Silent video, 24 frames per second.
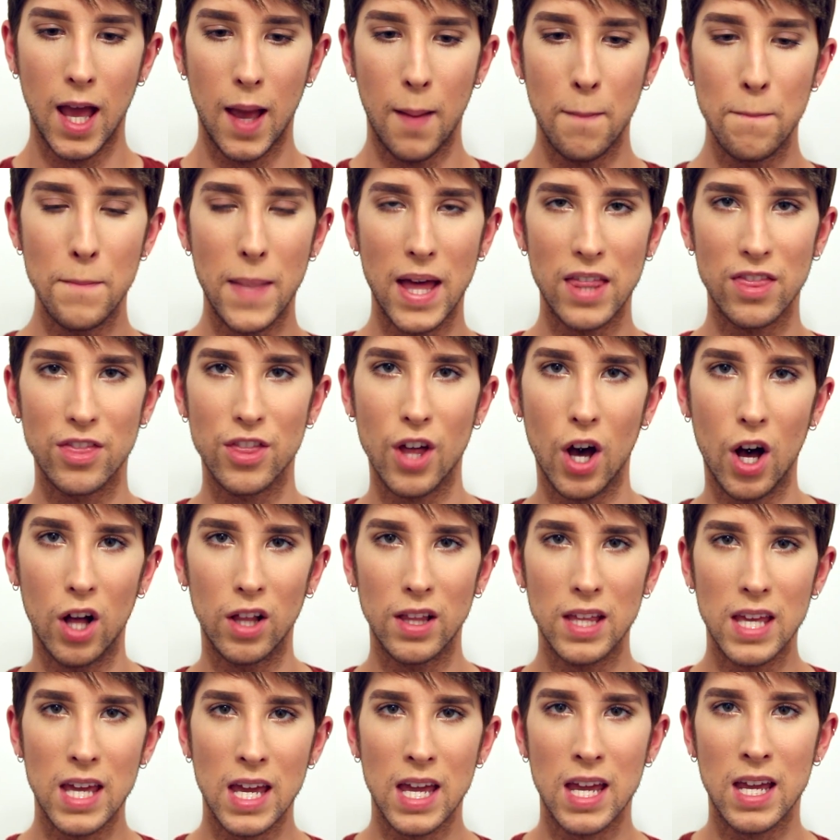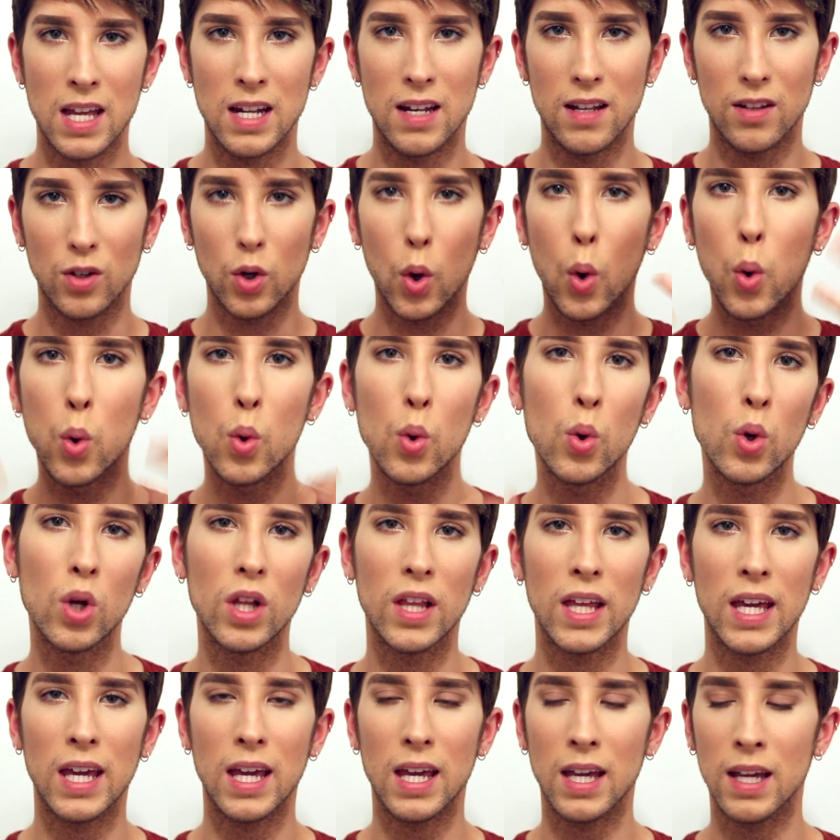mentholy and
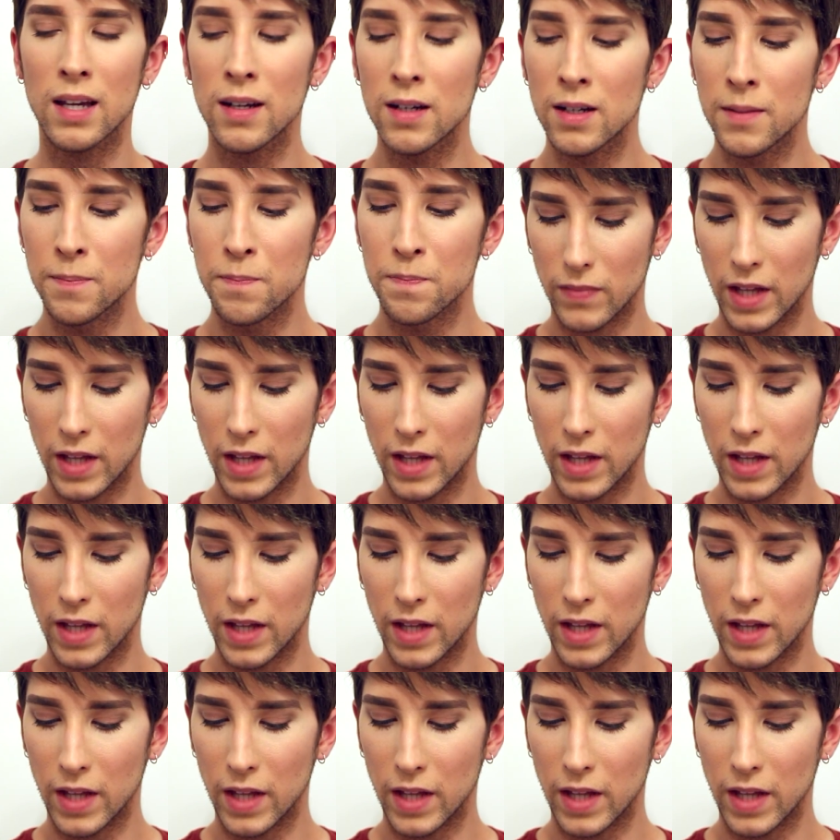cooling.